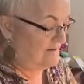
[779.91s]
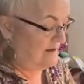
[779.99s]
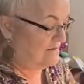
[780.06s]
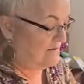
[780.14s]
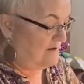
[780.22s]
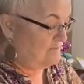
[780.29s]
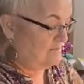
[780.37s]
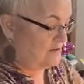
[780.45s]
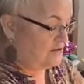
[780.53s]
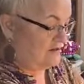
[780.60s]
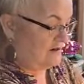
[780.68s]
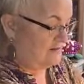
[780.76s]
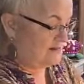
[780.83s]
I thought for
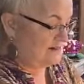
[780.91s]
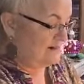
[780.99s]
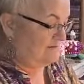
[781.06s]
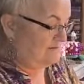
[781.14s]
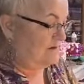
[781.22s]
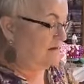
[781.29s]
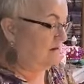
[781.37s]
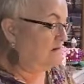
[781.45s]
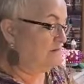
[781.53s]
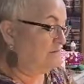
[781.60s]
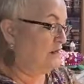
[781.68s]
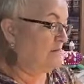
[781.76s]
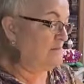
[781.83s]
sure I was going to fall
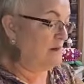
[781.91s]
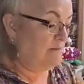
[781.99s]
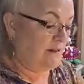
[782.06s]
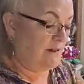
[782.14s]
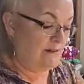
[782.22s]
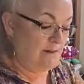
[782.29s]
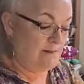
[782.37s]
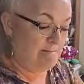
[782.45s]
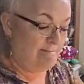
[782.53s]
and break my butt.